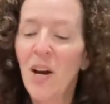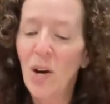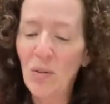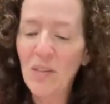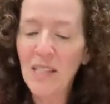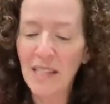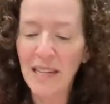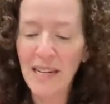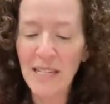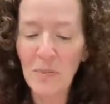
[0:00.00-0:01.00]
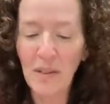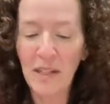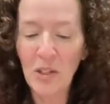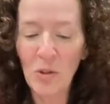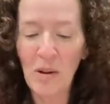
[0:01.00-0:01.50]
Hopefully the ladies will
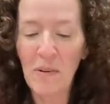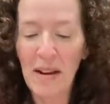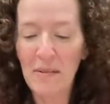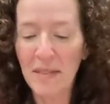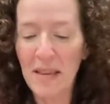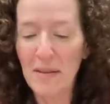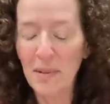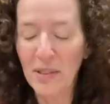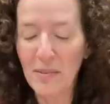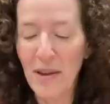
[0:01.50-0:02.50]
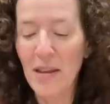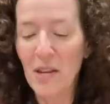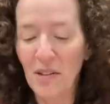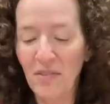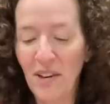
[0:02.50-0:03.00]
enjoy what I was able to make.
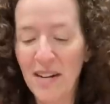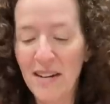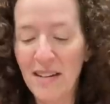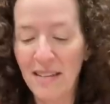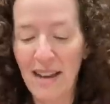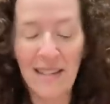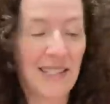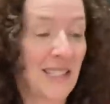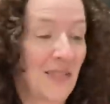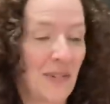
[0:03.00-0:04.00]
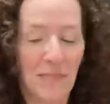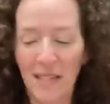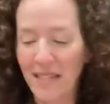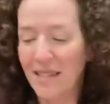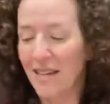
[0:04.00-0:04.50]
Your friend, Alexis from
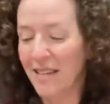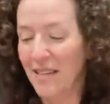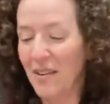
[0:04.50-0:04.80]
Kentucky."